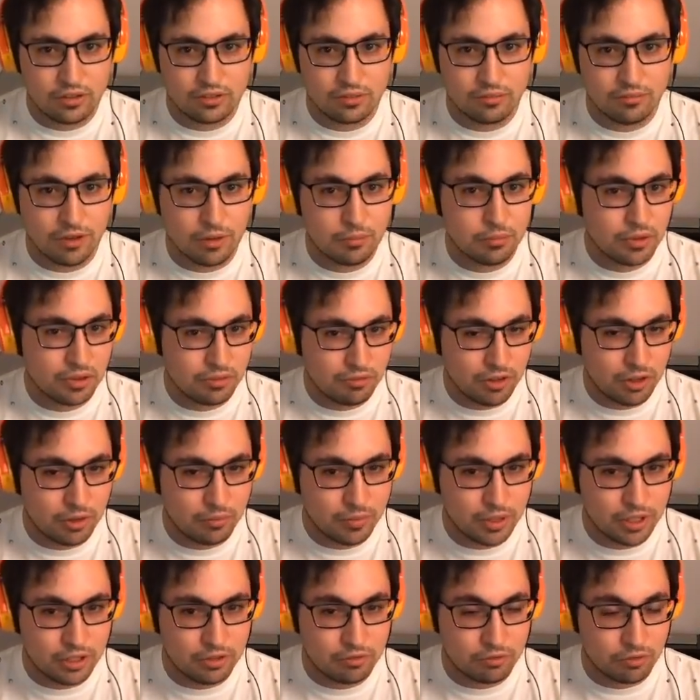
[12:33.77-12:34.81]
some Vapor
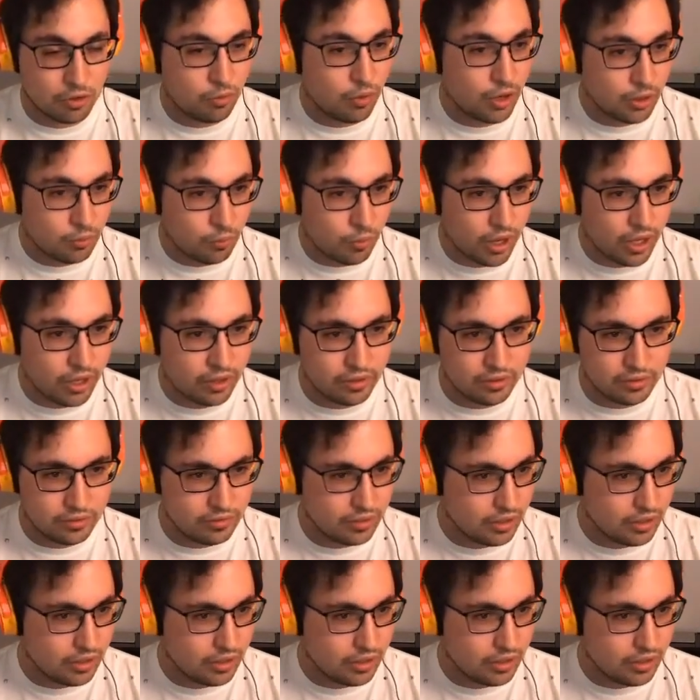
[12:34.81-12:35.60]
development for quite a while,